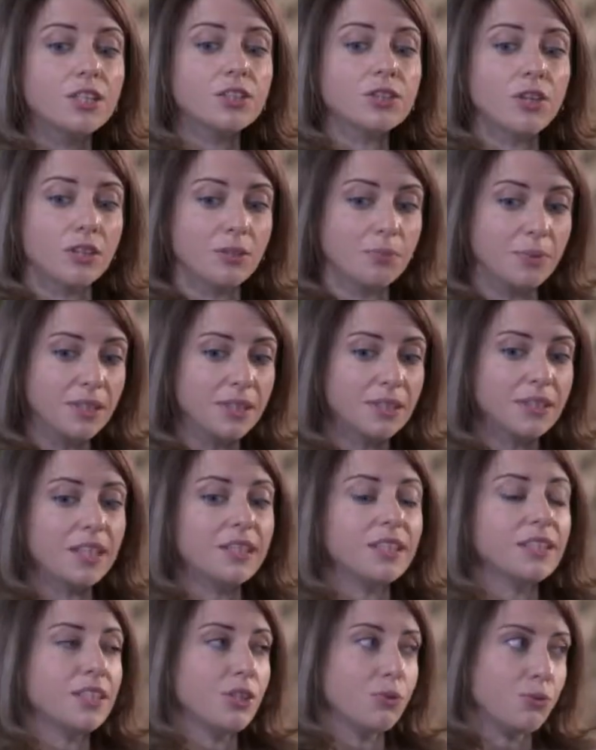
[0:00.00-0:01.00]
so it means
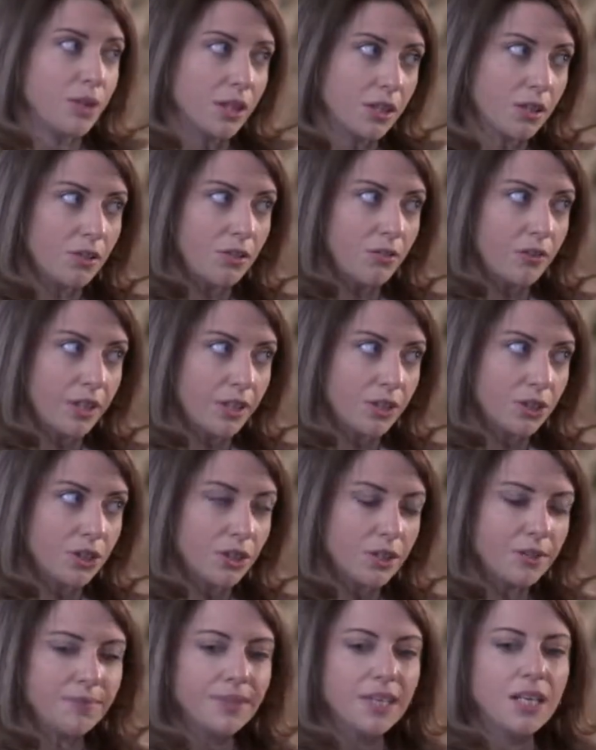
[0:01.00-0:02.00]
that it's a regular
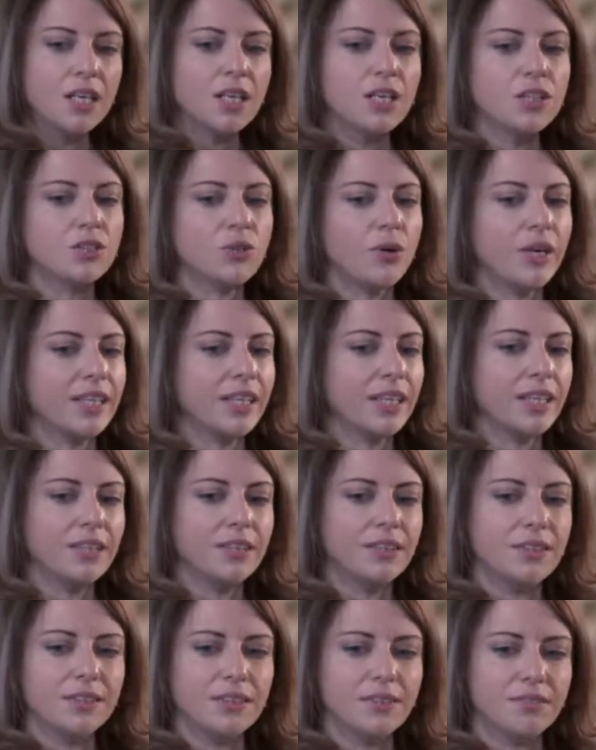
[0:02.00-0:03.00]
action. So I
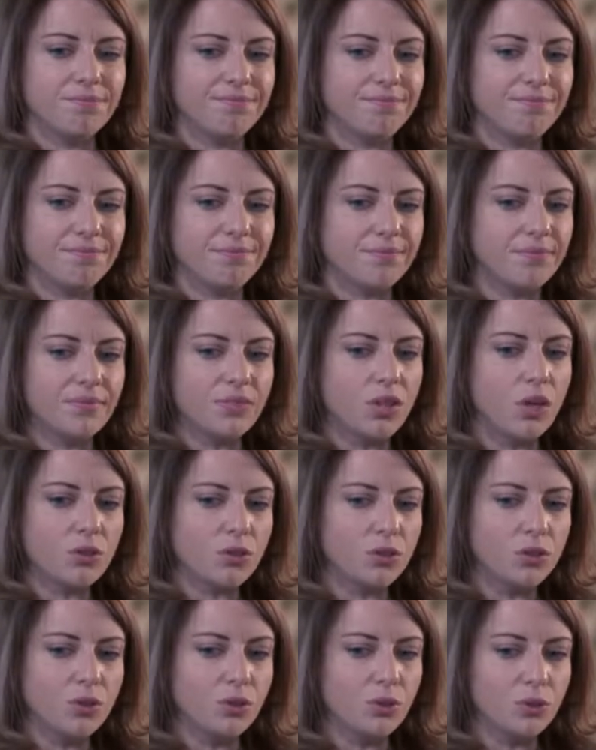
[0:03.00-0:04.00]
can
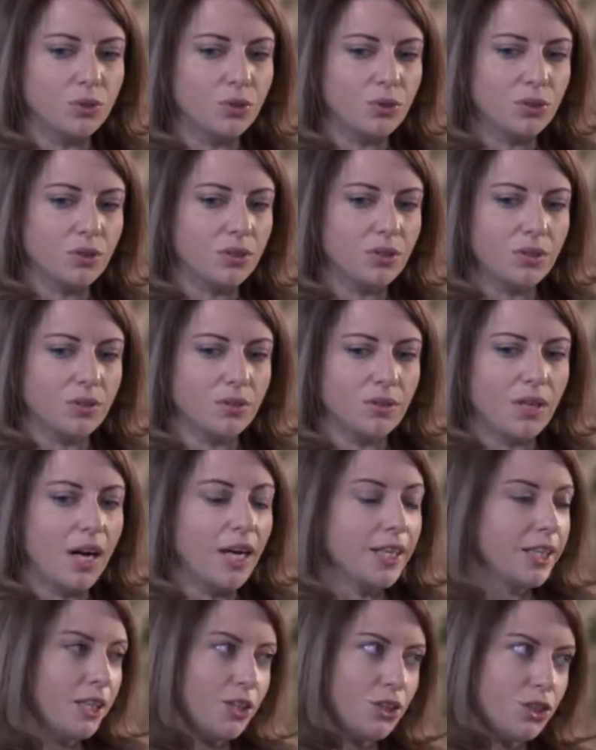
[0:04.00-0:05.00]
not use
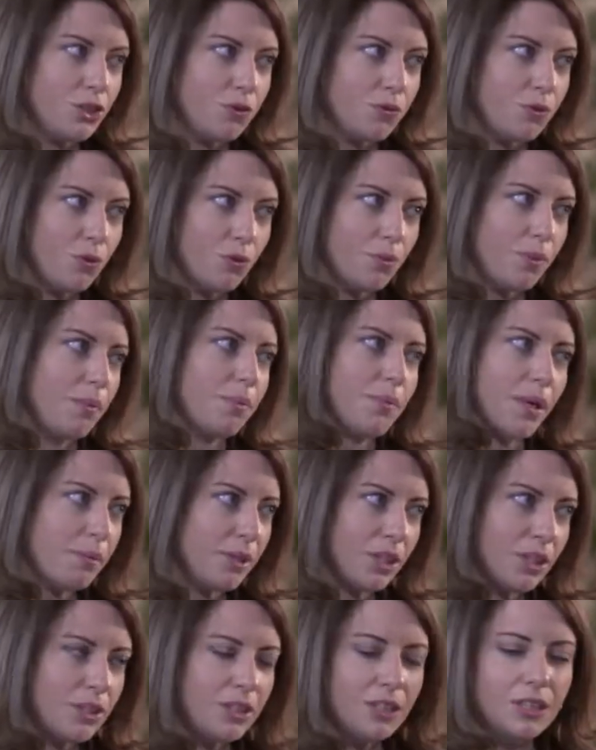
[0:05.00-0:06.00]
ing form, i I
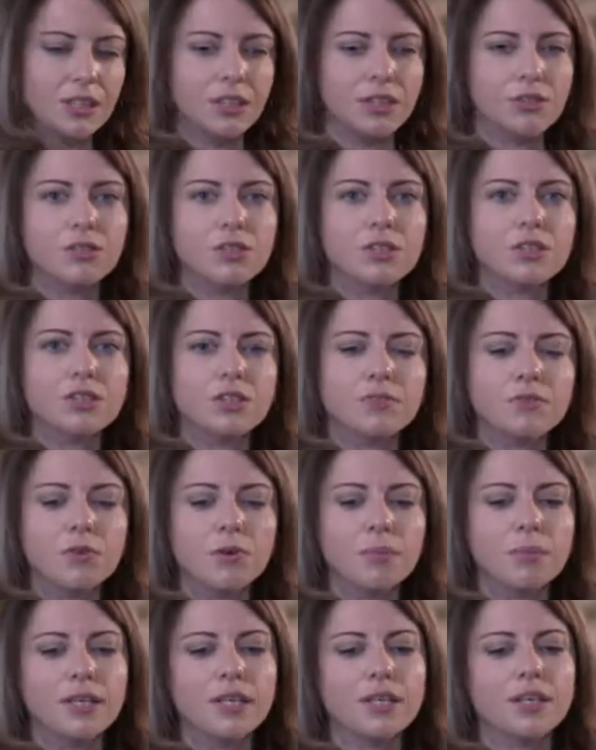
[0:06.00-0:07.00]
mean continuous
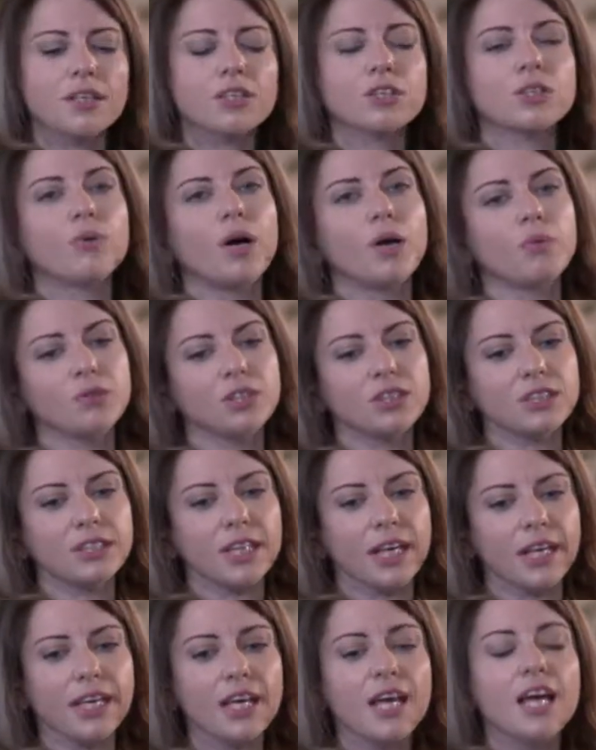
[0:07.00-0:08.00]
form here. So I would
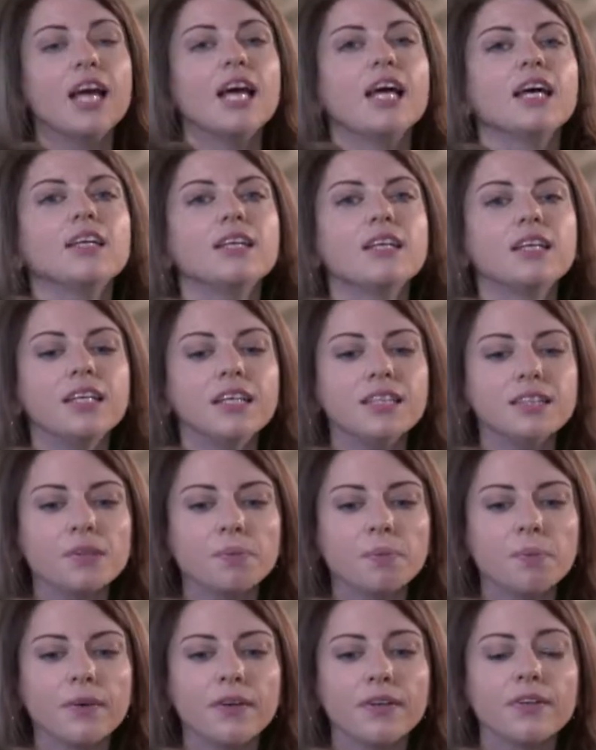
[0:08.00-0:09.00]
say
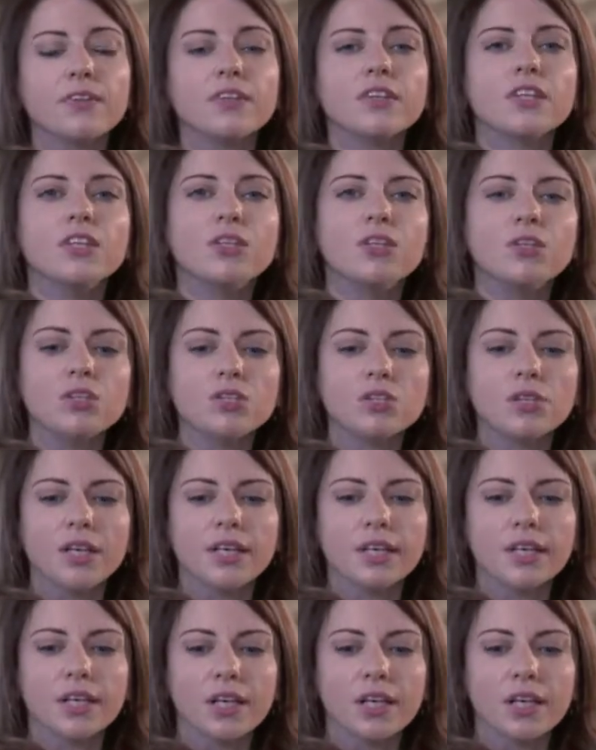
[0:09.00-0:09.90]
Elizabeth usually